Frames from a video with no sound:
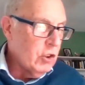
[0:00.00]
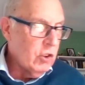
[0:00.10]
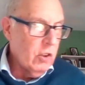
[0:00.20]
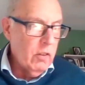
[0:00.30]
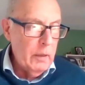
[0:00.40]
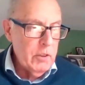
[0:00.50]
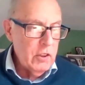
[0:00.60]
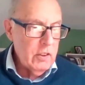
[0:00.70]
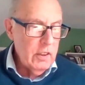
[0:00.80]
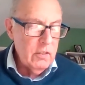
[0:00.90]
So I'm
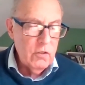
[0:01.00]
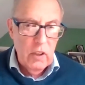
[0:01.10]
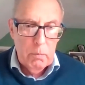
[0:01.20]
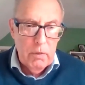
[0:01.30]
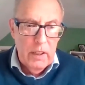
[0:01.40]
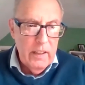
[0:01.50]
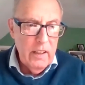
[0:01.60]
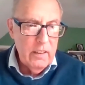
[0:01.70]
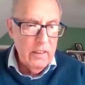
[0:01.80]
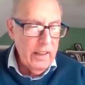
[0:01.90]
just going to jump right
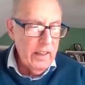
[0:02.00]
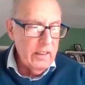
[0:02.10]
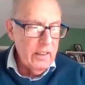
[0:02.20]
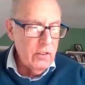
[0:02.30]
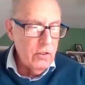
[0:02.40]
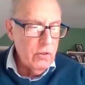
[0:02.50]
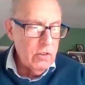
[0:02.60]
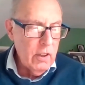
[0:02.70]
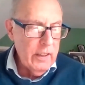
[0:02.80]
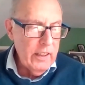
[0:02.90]
in and
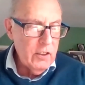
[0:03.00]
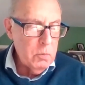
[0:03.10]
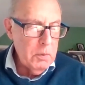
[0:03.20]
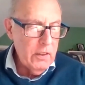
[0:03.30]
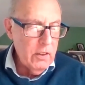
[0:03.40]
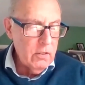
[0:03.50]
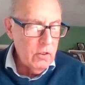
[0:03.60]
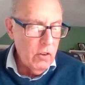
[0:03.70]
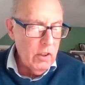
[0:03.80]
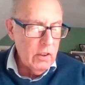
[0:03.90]
introduce our guest speaker,
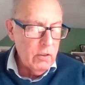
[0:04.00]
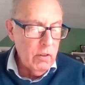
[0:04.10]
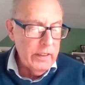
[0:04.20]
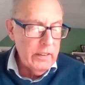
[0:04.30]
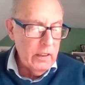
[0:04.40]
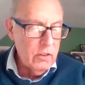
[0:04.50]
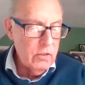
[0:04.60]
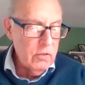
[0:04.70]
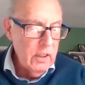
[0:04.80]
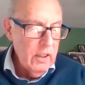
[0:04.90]

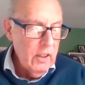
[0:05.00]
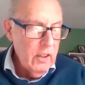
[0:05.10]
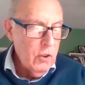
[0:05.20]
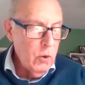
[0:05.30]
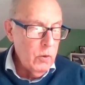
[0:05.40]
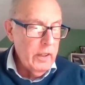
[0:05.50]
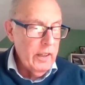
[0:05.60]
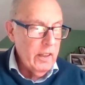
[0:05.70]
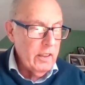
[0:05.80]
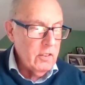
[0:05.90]
LaCroix-Dalluhn, who
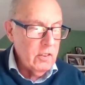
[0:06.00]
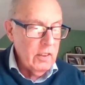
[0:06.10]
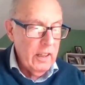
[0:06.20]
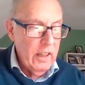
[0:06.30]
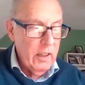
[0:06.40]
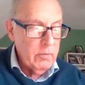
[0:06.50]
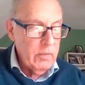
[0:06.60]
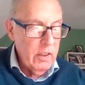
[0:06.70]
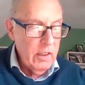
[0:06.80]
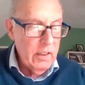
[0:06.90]
is
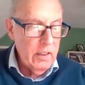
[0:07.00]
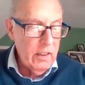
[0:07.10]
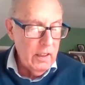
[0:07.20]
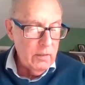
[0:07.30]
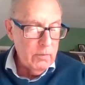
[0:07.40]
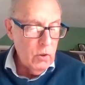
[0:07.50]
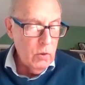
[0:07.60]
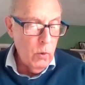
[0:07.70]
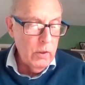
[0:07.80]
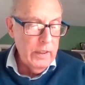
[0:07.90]
the
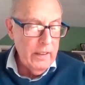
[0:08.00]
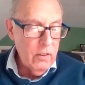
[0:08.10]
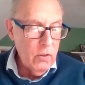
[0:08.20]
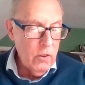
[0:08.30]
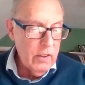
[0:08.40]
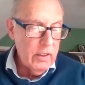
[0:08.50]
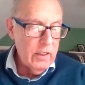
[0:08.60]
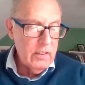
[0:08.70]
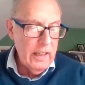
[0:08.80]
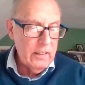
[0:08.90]
coordinator, or the,
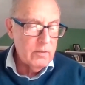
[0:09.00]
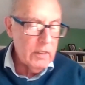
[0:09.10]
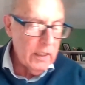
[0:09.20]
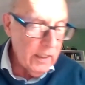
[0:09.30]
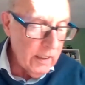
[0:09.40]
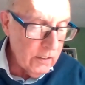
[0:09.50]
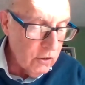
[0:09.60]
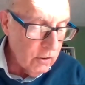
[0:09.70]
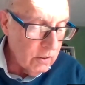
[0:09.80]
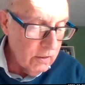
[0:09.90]
is that, I
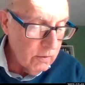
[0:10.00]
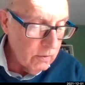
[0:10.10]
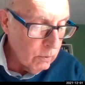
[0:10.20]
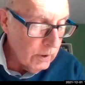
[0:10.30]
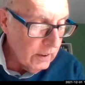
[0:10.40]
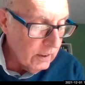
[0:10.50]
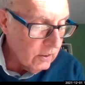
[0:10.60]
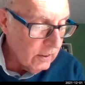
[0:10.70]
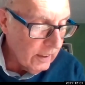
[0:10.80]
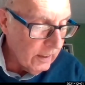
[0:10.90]
should read
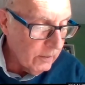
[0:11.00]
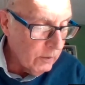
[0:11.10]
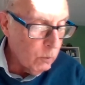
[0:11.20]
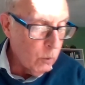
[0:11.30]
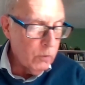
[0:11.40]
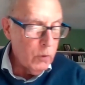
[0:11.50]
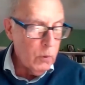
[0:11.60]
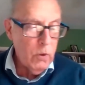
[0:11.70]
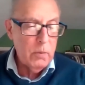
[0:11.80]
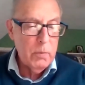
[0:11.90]
this word for
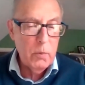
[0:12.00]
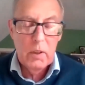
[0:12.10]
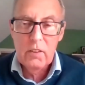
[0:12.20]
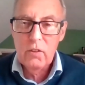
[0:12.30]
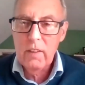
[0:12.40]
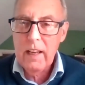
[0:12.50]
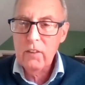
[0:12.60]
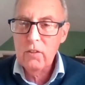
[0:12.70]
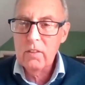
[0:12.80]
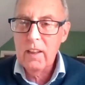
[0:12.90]
word, but what is your
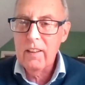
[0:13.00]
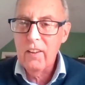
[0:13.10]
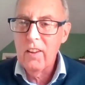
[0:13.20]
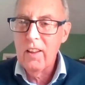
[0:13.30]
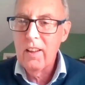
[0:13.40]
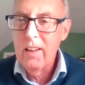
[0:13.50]
actual title?